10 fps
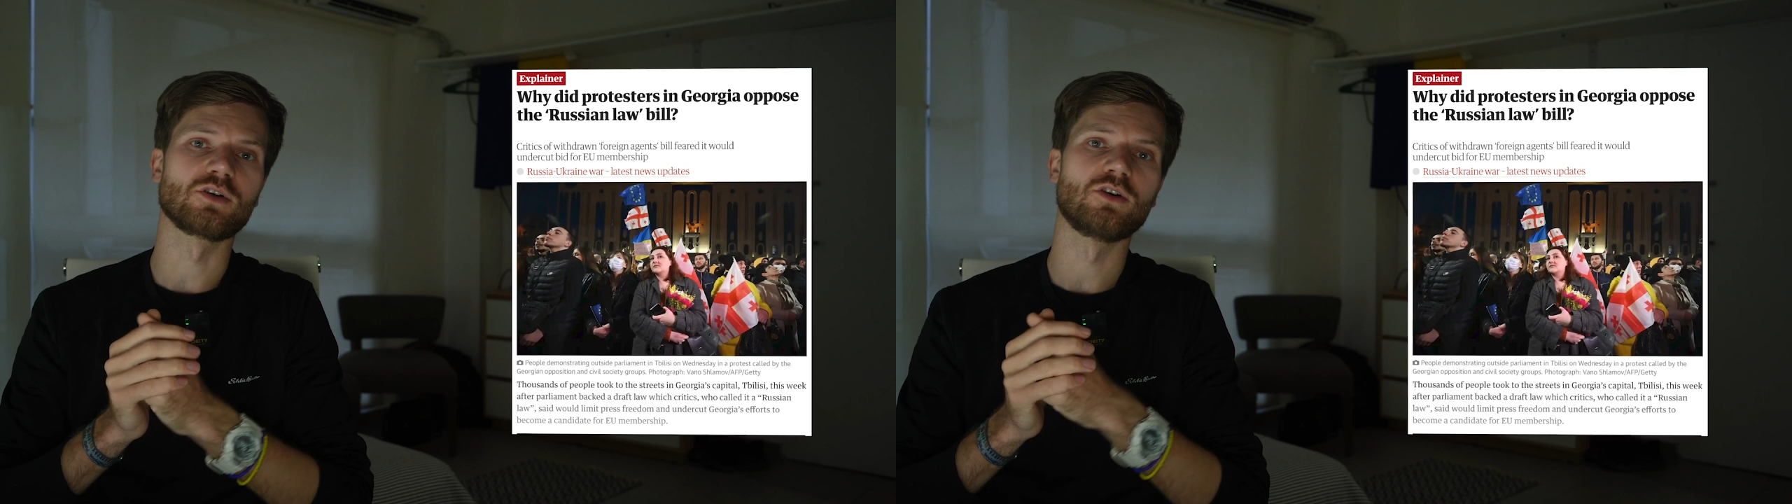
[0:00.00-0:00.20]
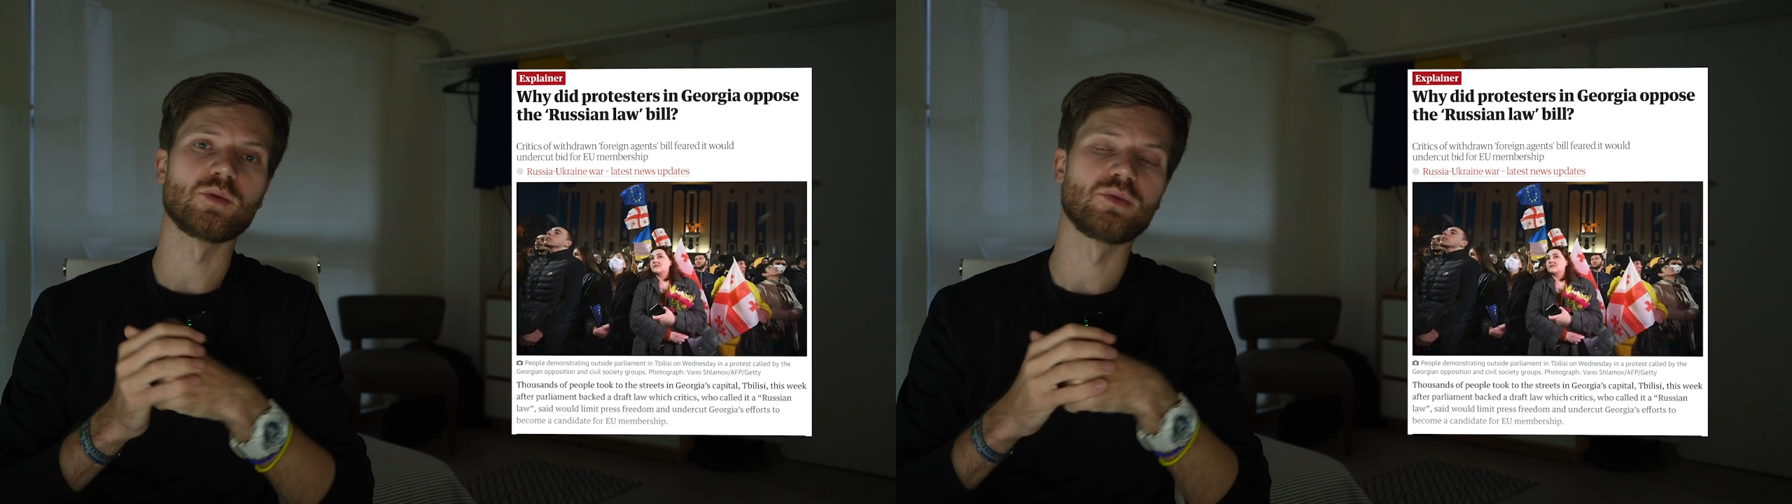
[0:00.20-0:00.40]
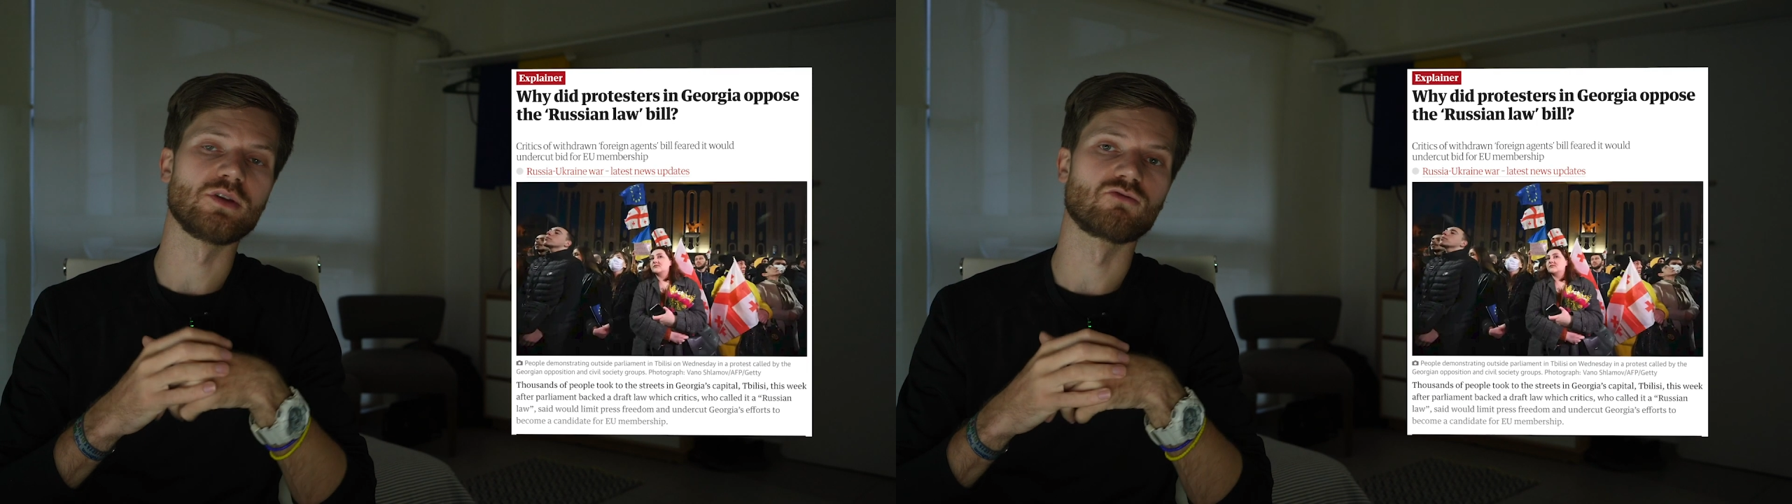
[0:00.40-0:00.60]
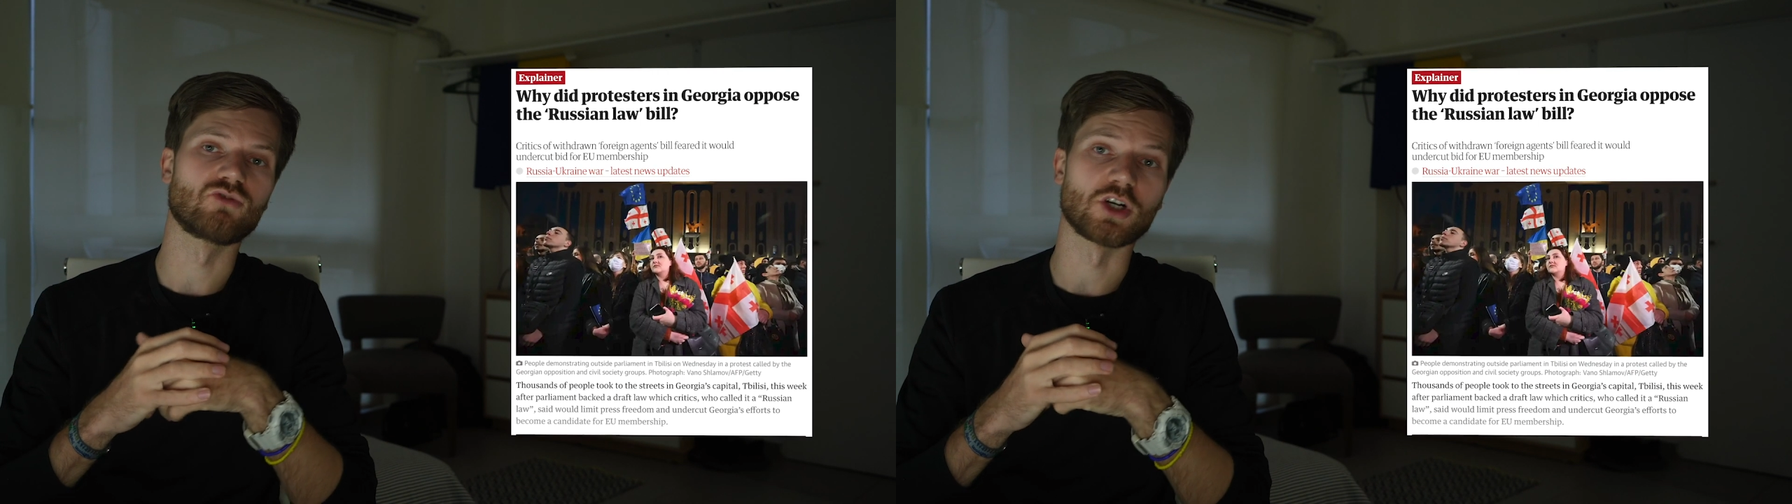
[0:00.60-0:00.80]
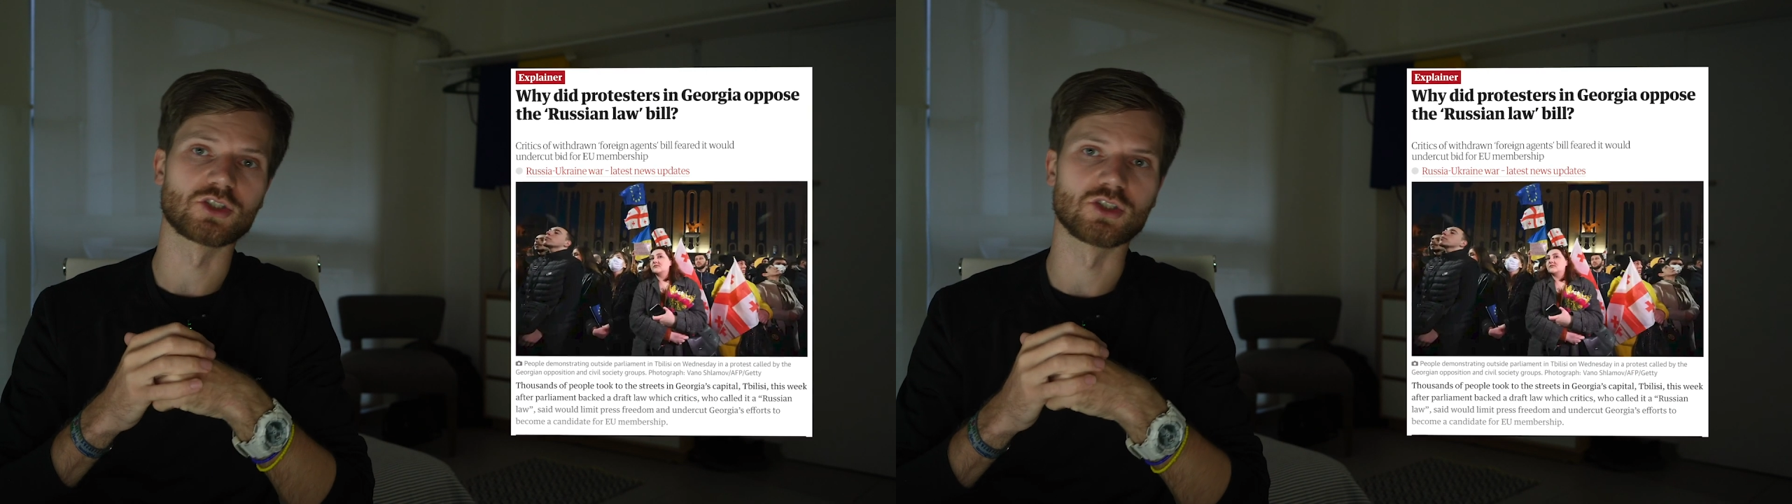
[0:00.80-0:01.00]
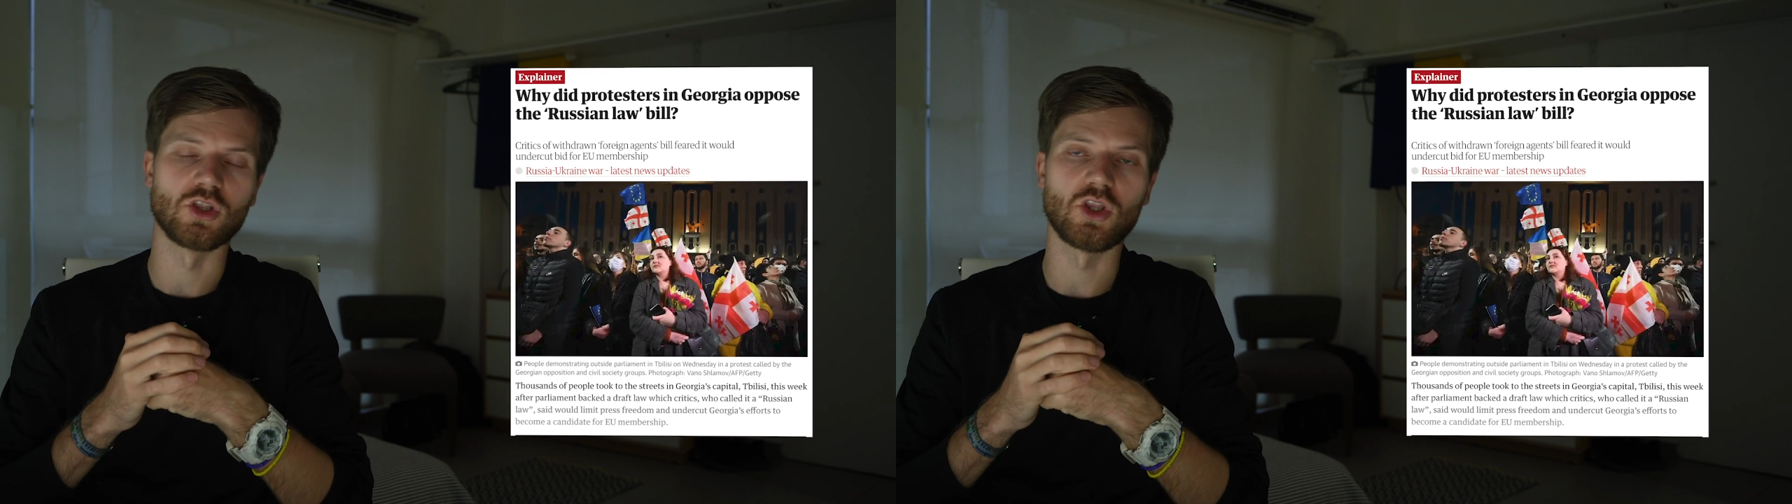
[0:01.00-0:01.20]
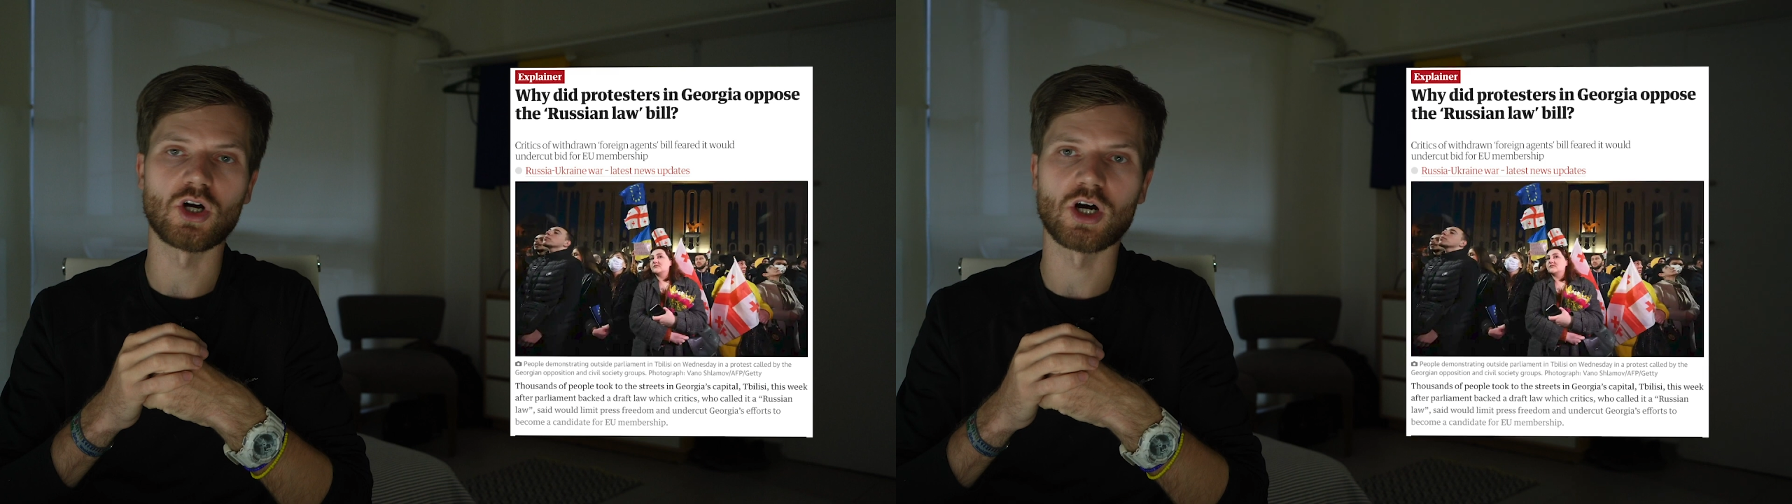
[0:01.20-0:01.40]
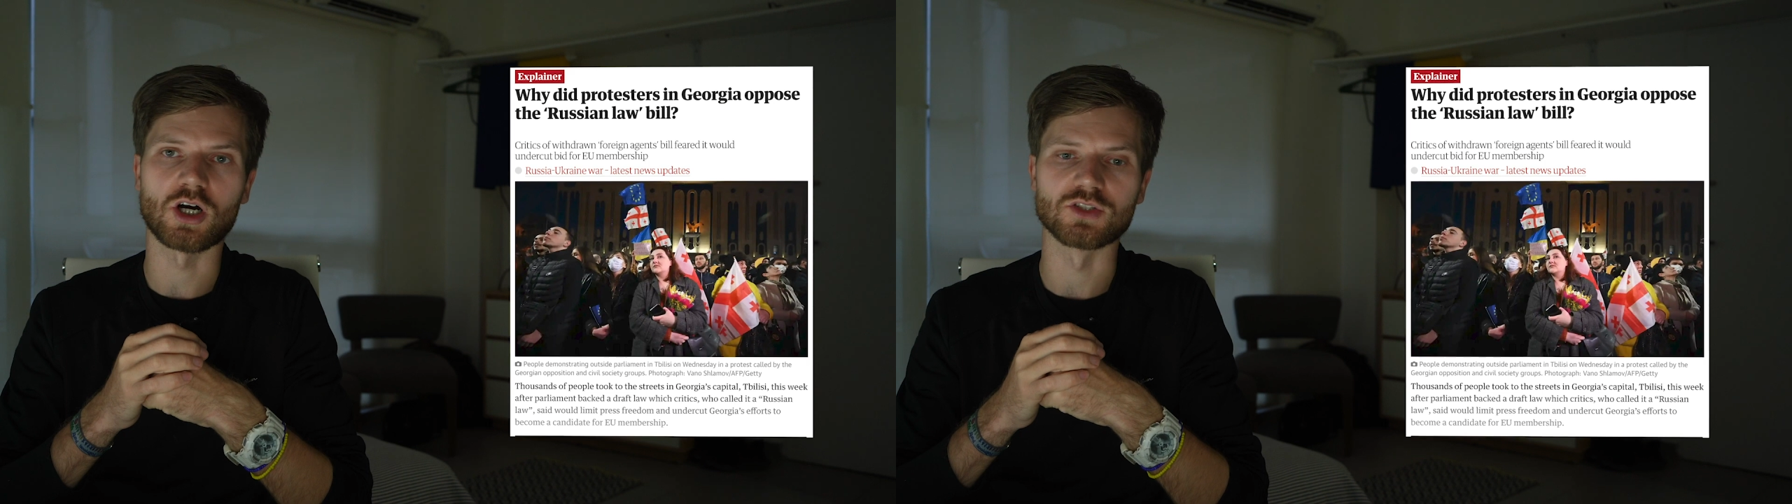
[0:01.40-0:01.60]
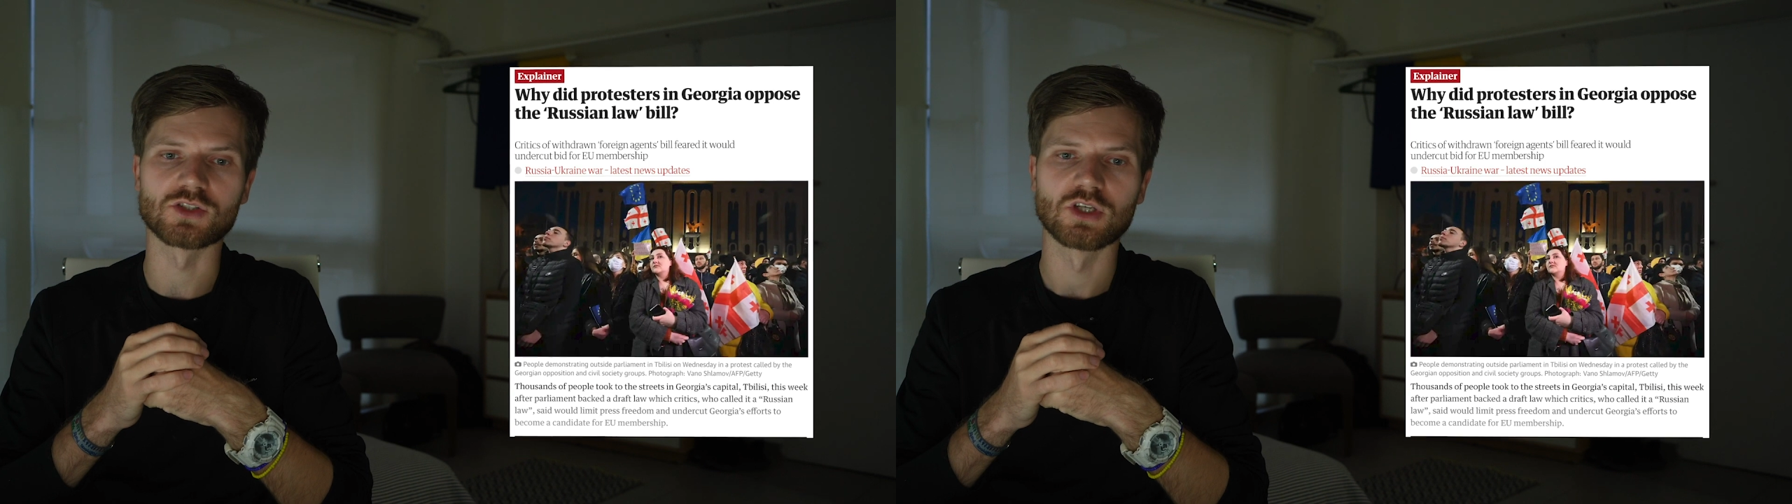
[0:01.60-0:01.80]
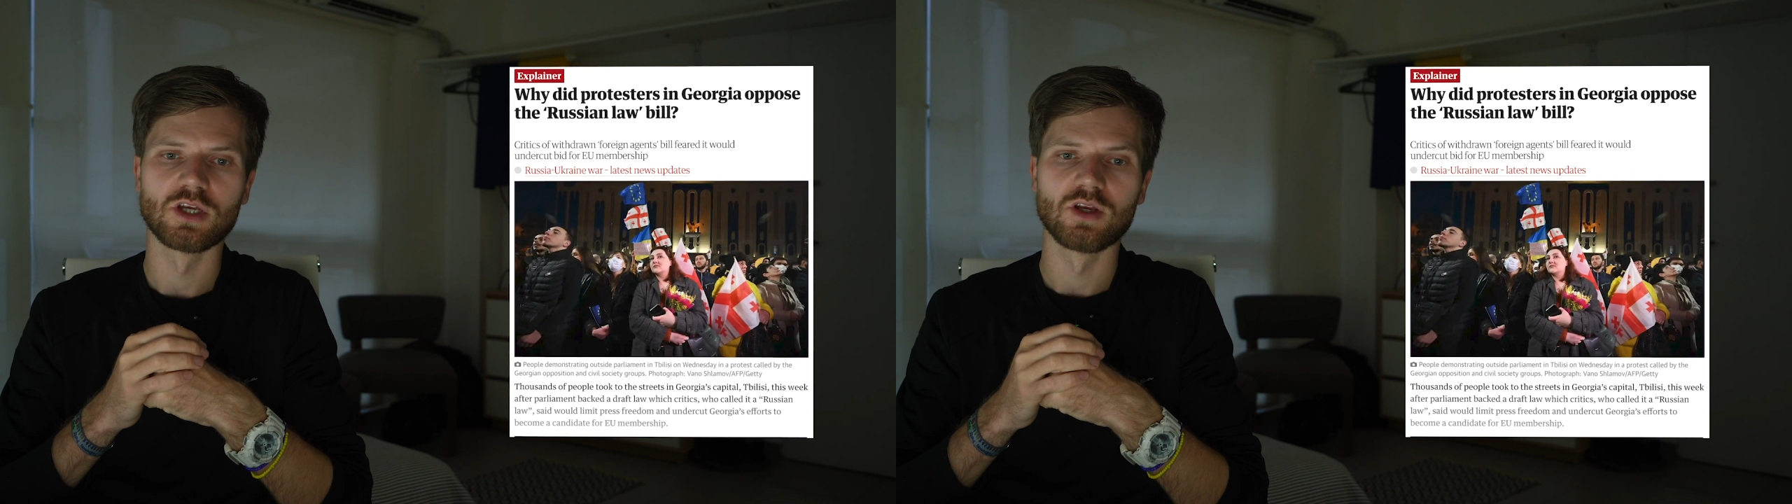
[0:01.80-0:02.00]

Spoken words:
copy Russian laws,